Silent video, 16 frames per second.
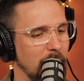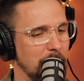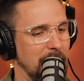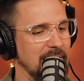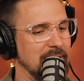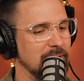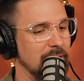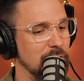Where
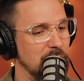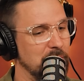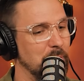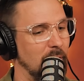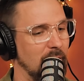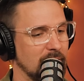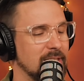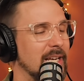basically she
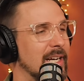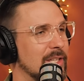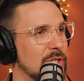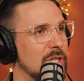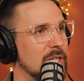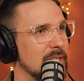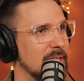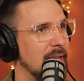walks in and
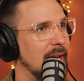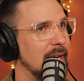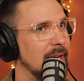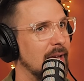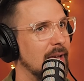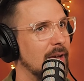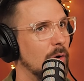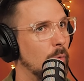she's
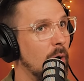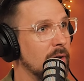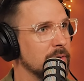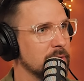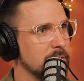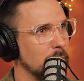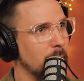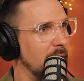like,
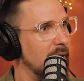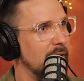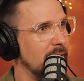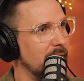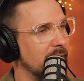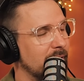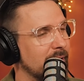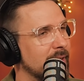one's
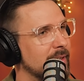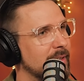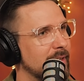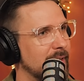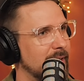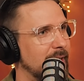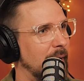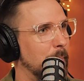away.
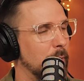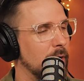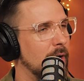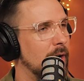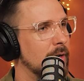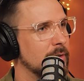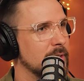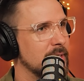And we're
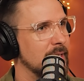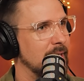all just